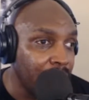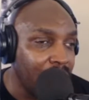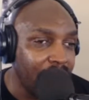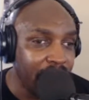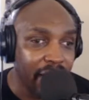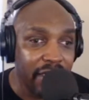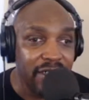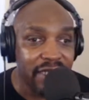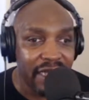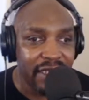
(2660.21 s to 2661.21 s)
And then our
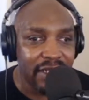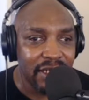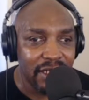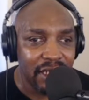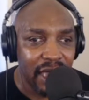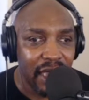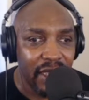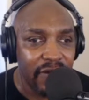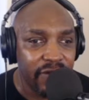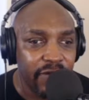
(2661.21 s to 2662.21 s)
second CTA
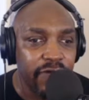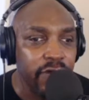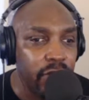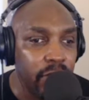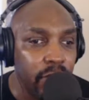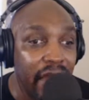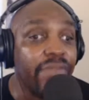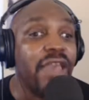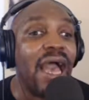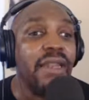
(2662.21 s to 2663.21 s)
is, if you have
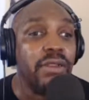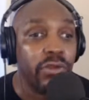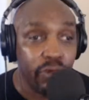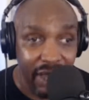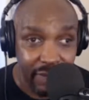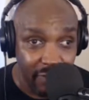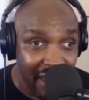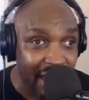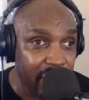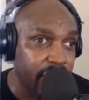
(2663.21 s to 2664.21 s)
gotten great
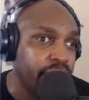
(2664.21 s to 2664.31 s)
value